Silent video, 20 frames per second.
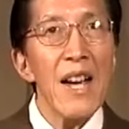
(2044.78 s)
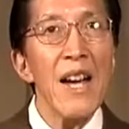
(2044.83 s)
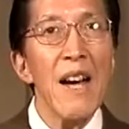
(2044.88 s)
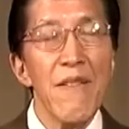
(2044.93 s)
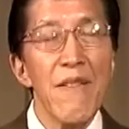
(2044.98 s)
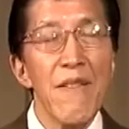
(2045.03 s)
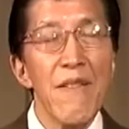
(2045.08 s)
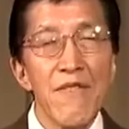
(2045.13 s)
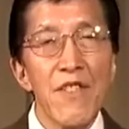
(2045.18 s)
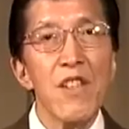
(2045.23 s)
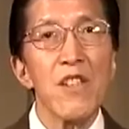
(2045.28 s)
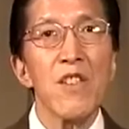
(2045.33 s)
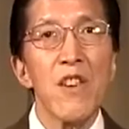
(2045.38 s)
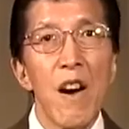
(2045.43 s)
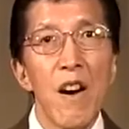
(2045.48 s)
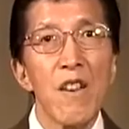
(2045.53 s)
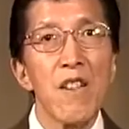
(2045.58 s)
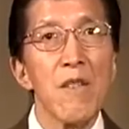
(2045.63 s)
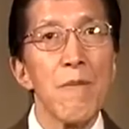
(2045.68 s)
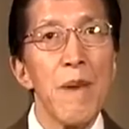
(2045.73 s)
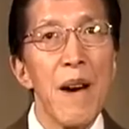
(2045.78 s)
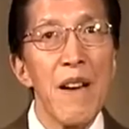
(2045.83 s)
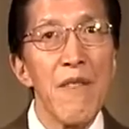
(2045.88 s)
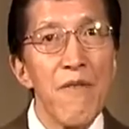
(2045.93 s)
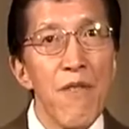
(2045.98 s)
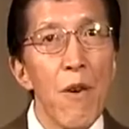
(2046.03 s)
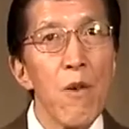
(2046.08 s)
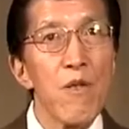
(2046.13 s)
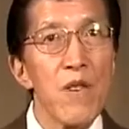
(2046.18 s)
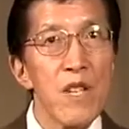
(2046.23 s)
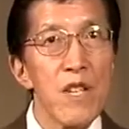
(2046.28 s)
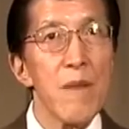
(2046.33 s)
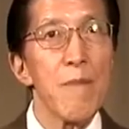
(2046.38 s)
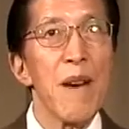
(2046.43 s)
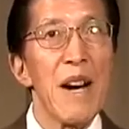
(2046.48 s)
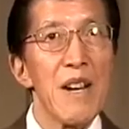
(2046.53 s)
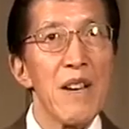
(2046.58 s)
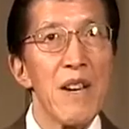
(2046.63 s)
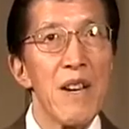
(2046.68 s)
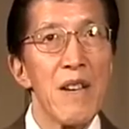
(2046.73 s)
have to talk to my folks
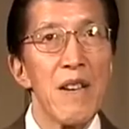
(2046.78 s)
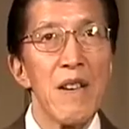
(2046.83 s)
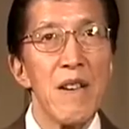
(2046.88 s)
about it.